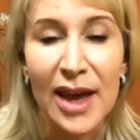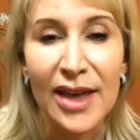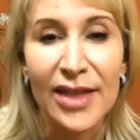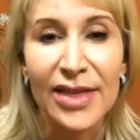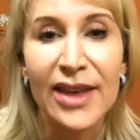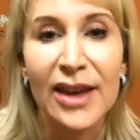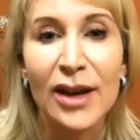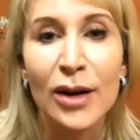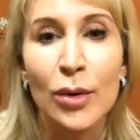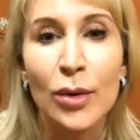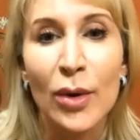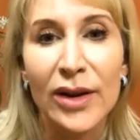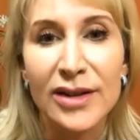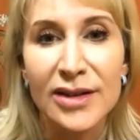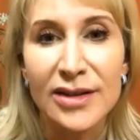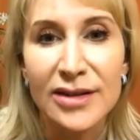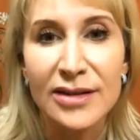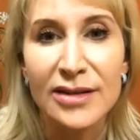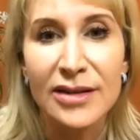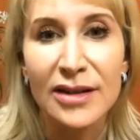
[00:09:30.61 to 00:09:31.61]
I think
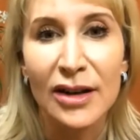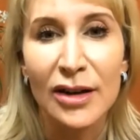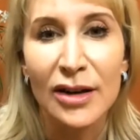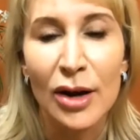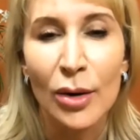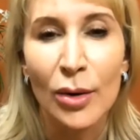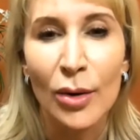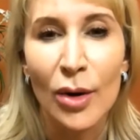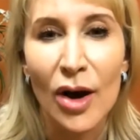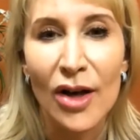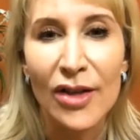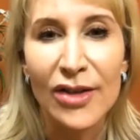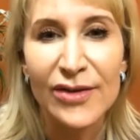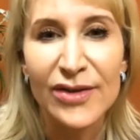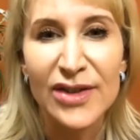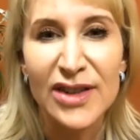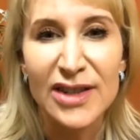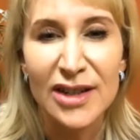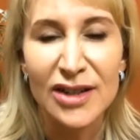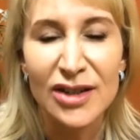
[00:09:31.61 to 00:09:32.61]
once, all
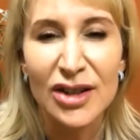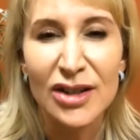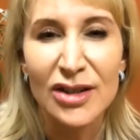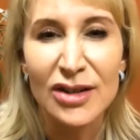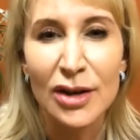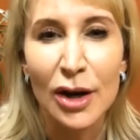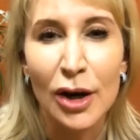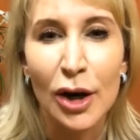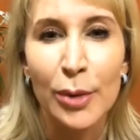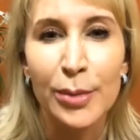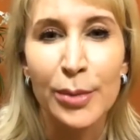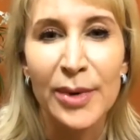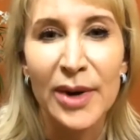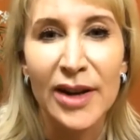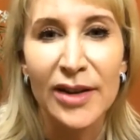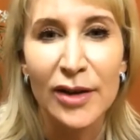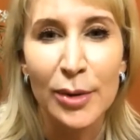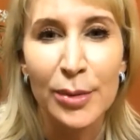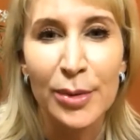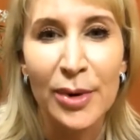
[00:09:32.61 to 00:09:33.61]
the physicians are
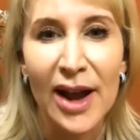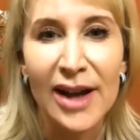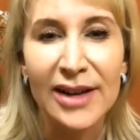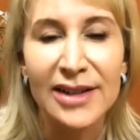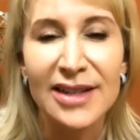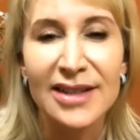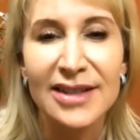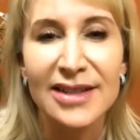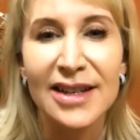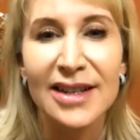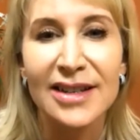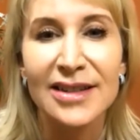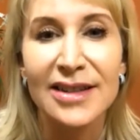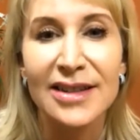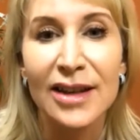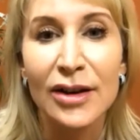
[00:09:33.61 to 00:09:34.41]
opening their practices,